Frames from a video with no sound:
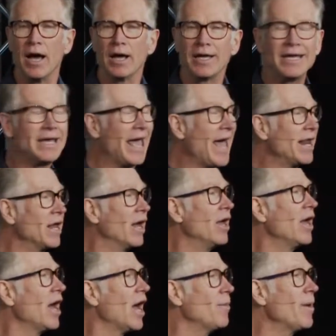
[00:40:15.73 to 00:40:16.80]
He had
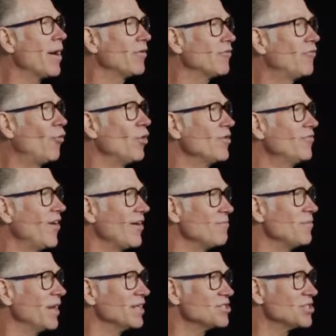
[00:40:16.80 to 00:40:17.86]
about 45
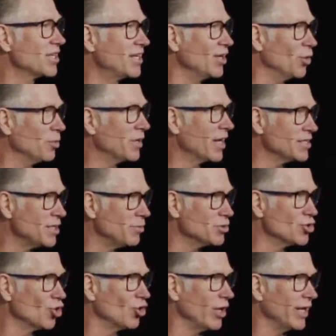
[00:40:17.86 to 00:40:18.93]
minutes to kill because he was
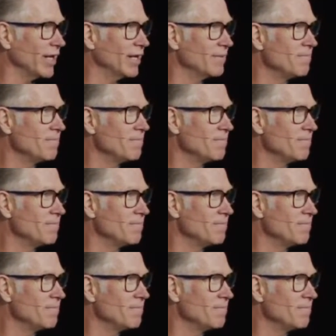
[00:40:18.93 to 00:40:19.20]
early.